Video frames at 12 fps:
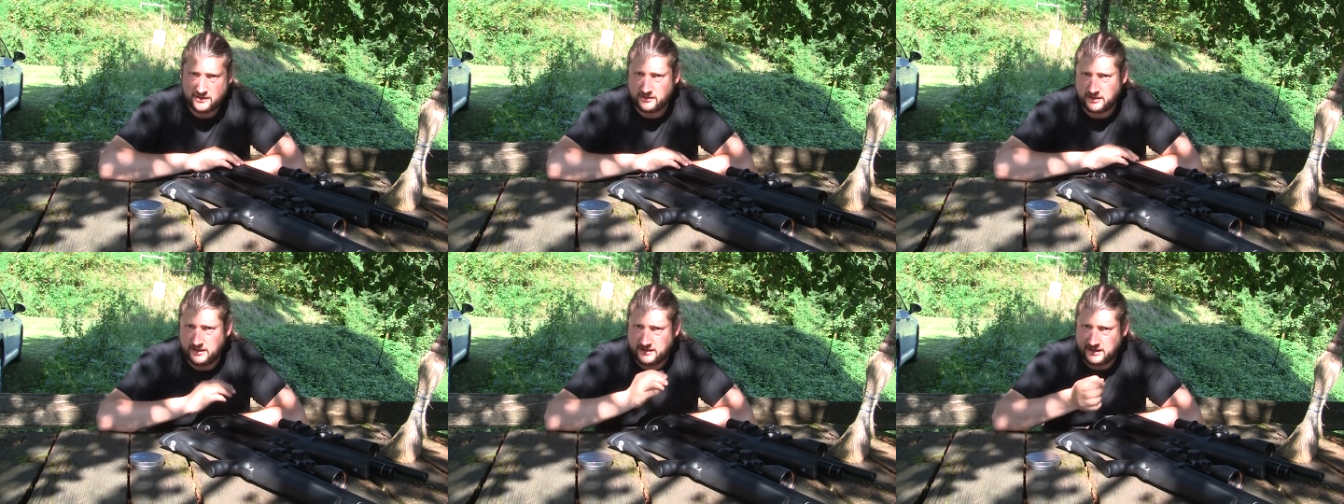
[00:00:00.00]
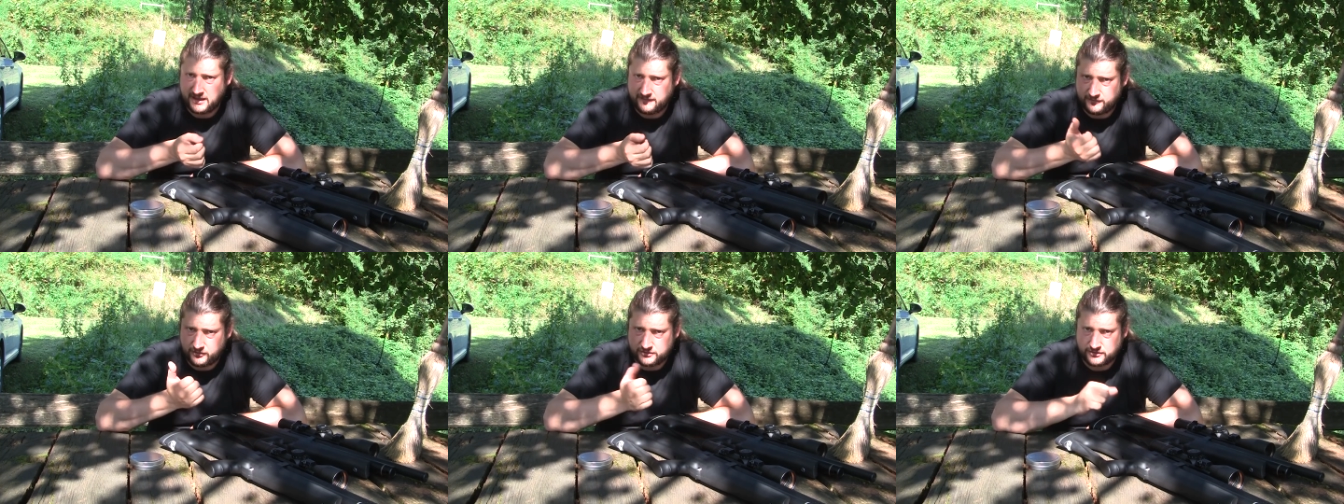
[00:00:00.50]
yeah, they have
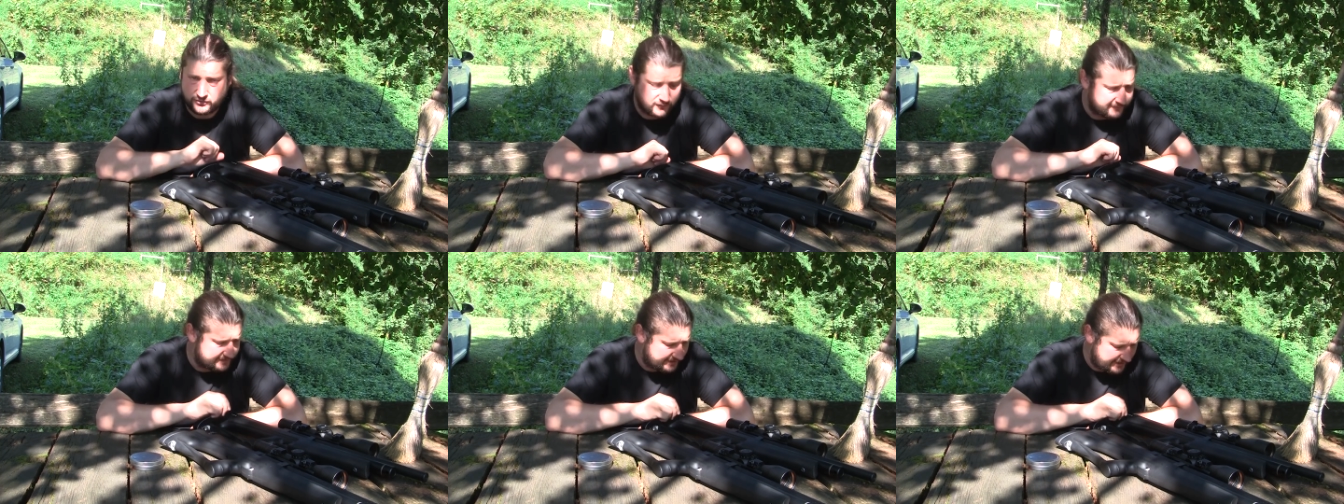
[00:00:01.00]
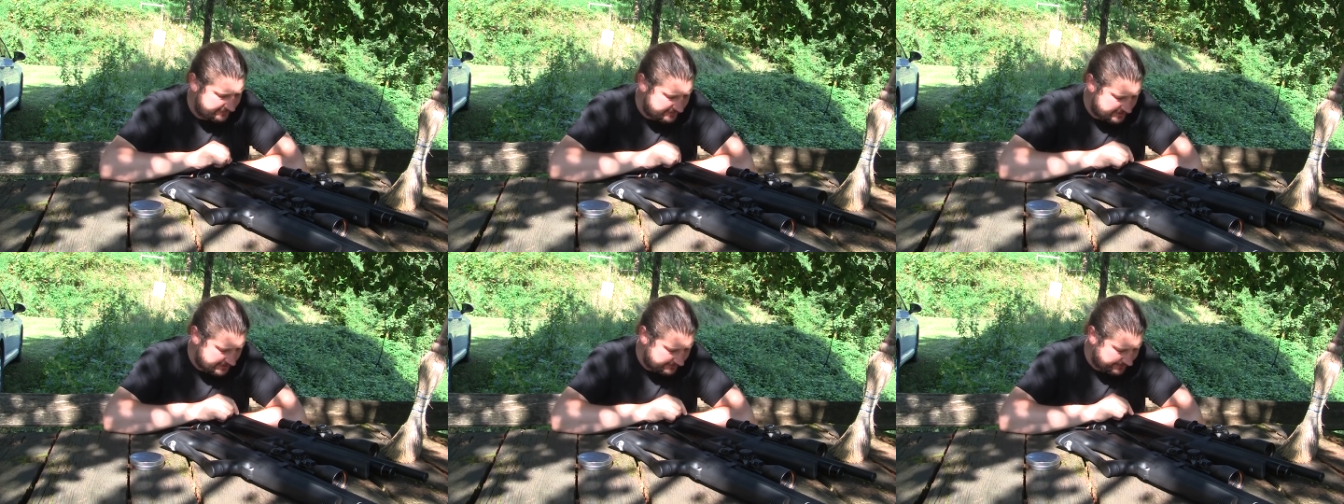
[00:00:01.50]
those grooves and
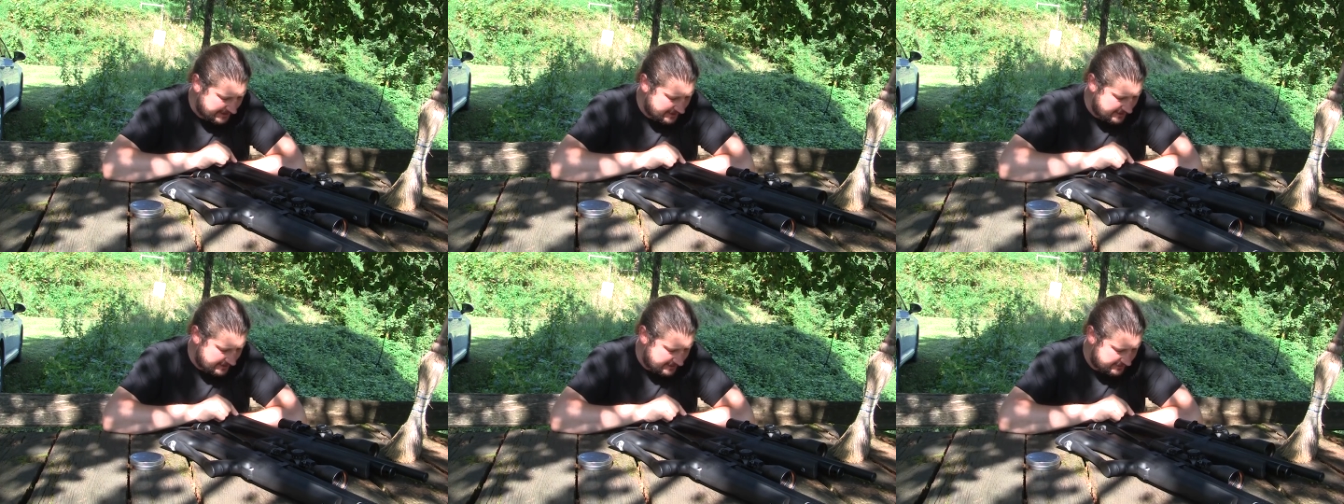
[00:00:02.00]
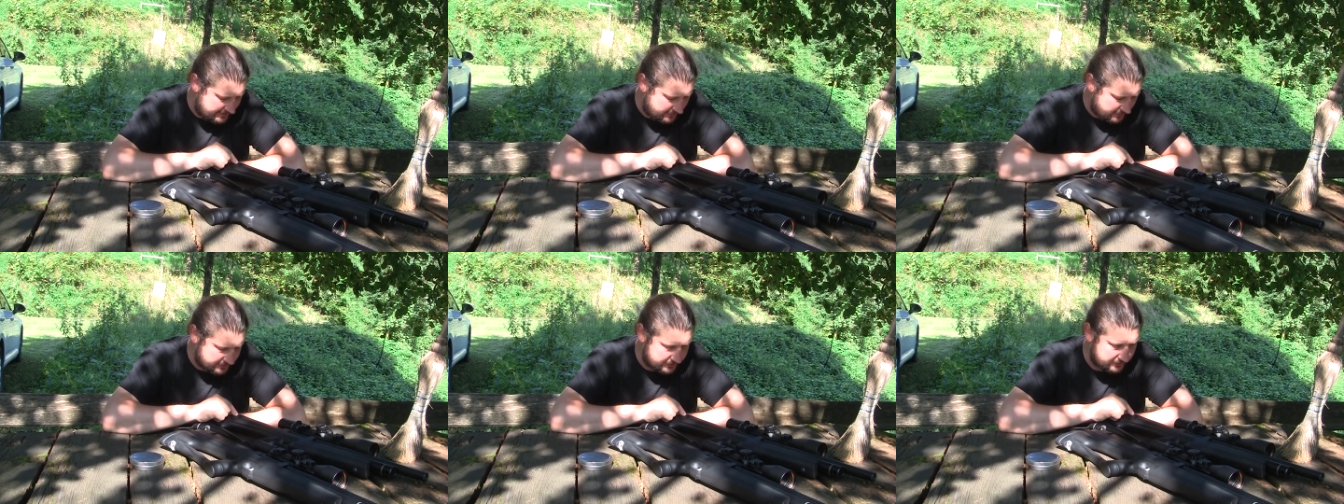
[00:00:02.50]
everything and
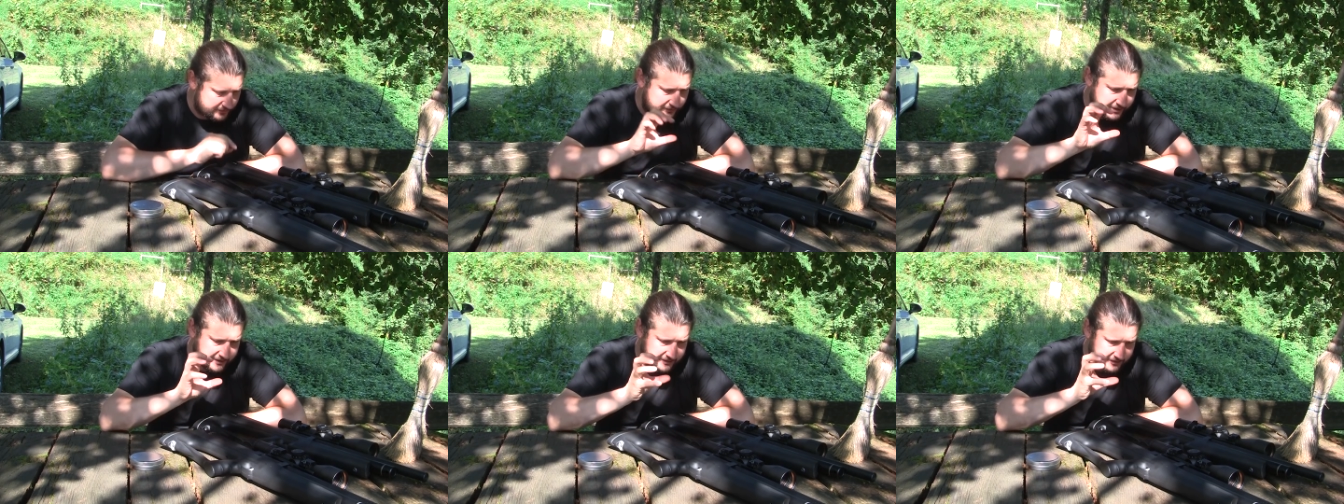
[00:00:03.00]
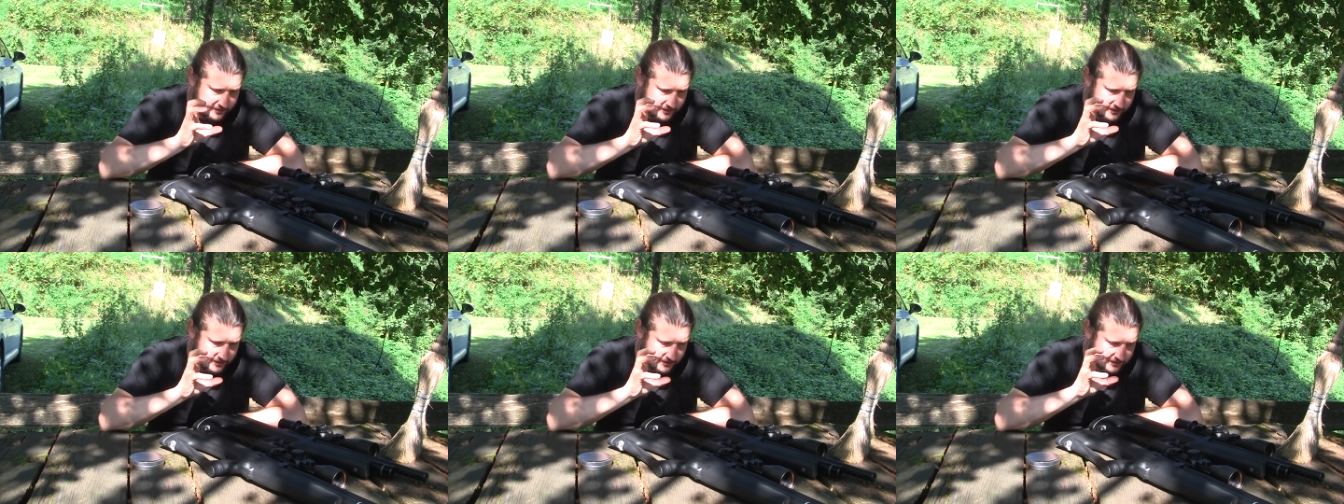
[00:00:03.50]
also the rear
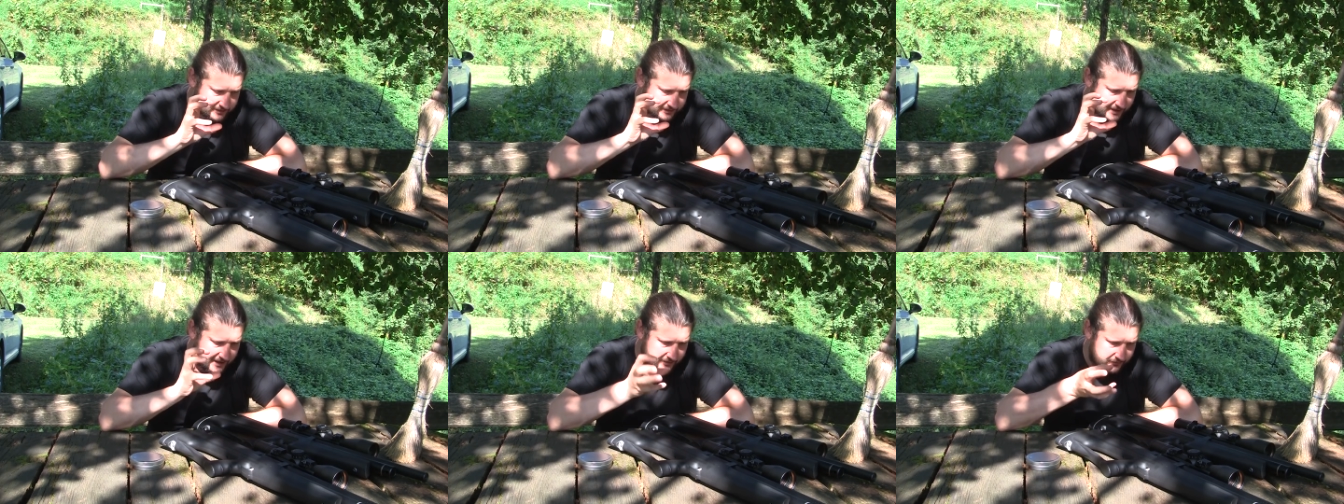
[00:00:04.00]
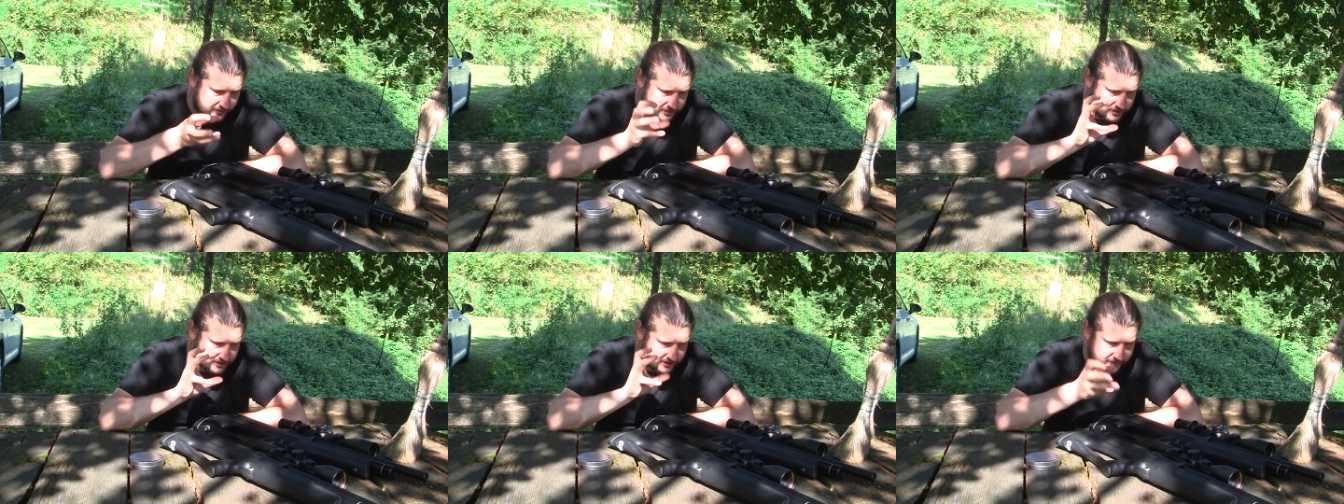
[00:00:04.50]
uh, side
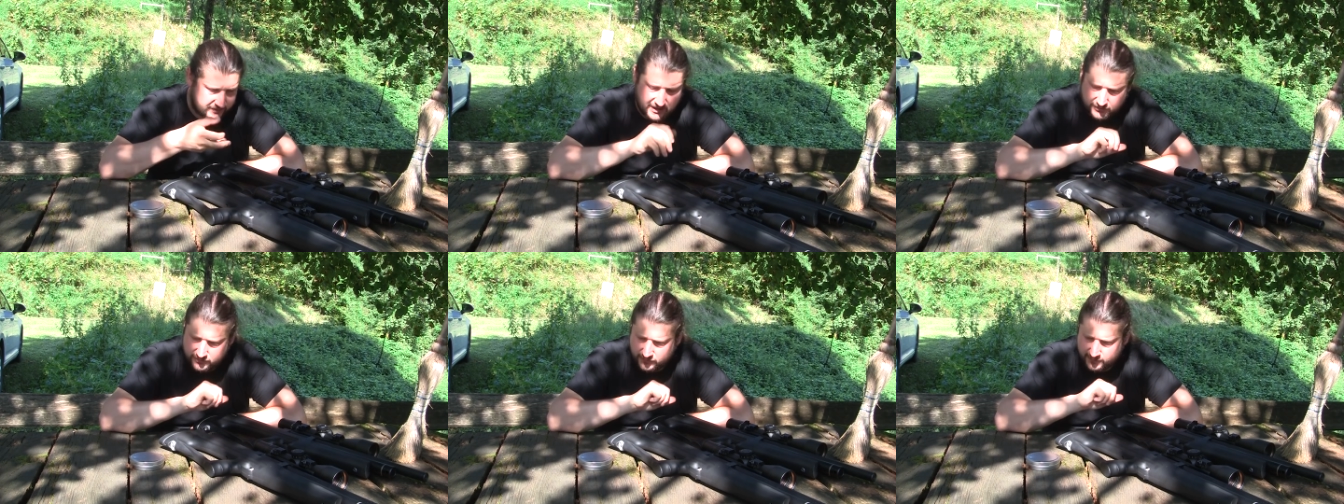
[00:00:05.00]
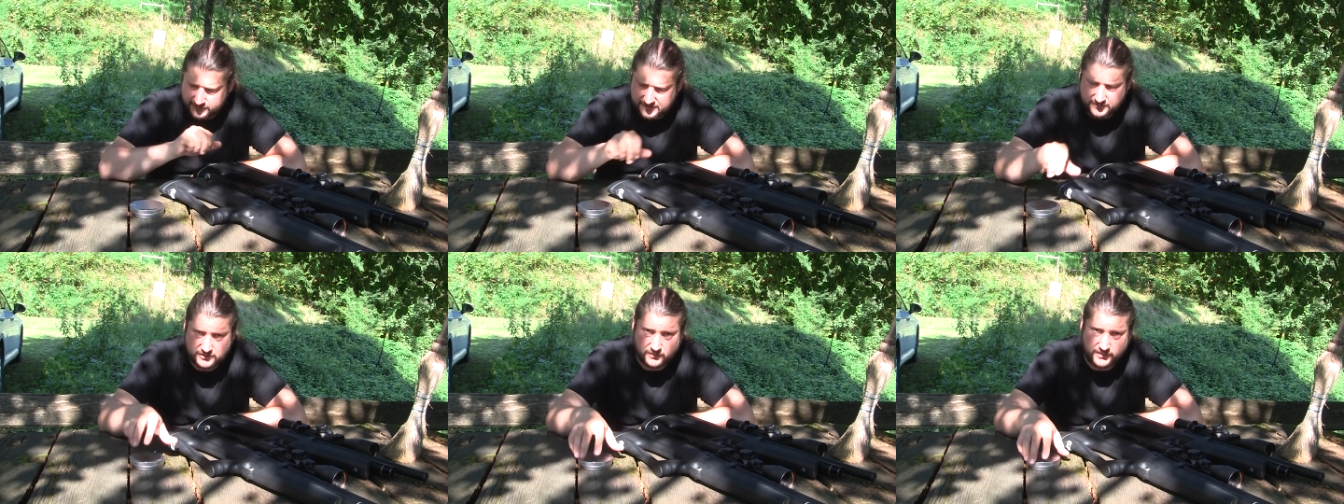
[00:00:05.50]
which is without groove
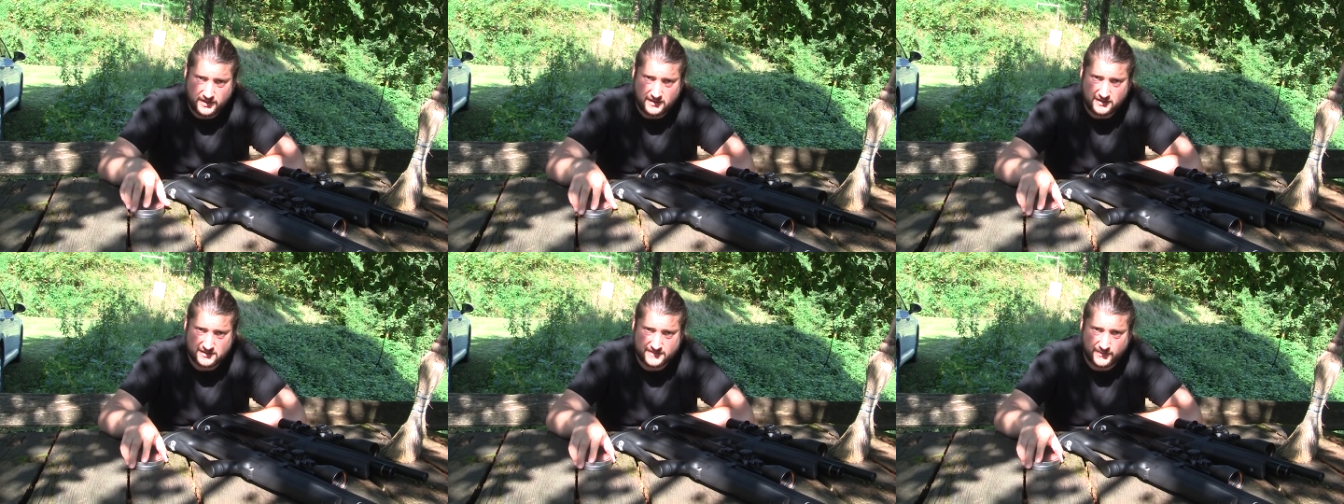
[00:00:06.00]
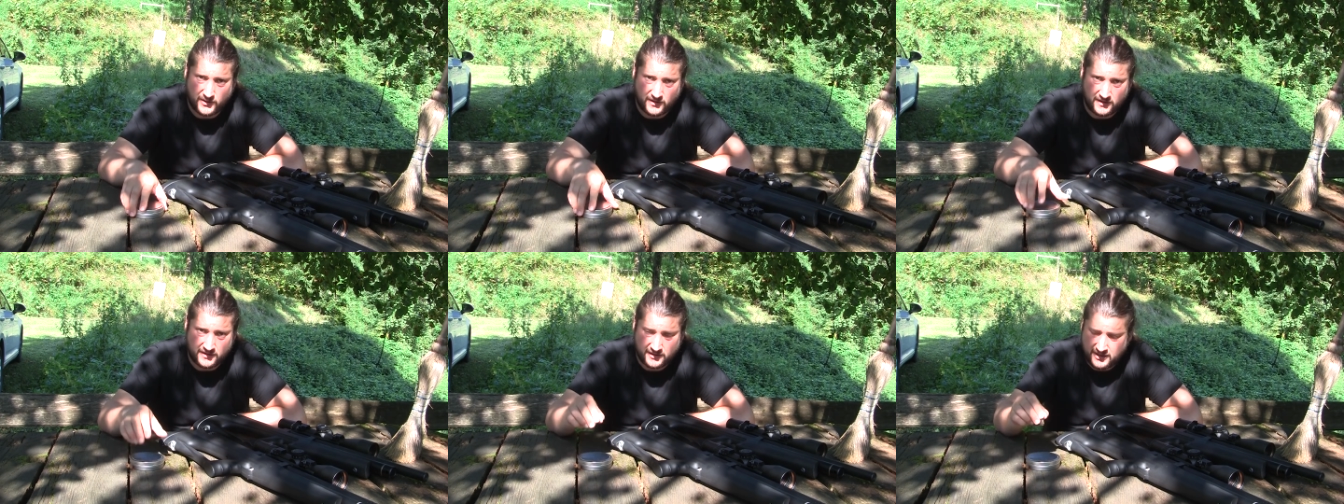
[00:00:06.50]
seems to be a little
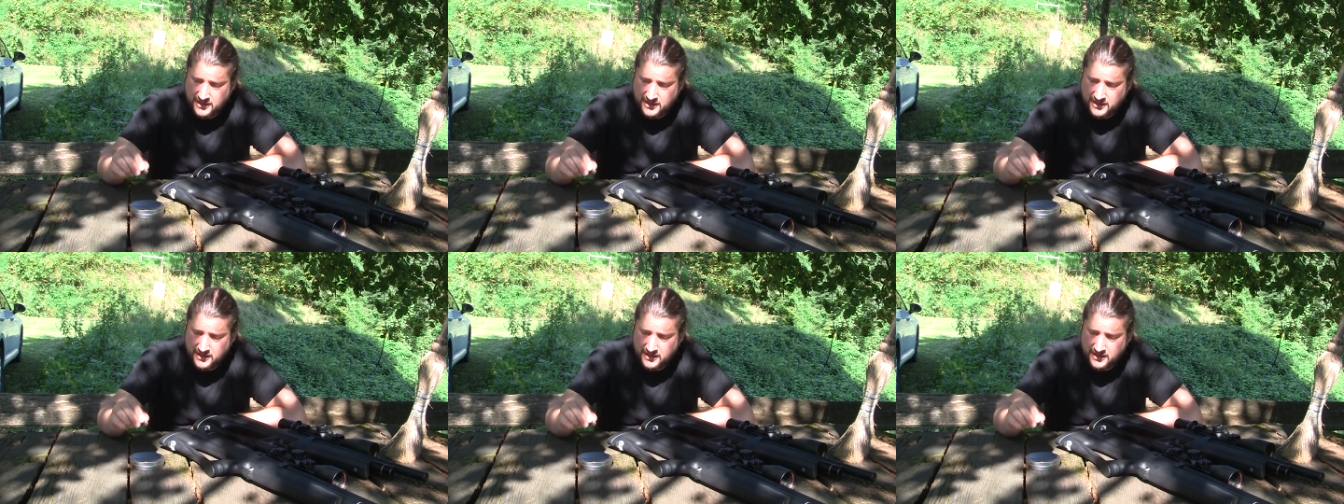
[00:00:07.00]
smaller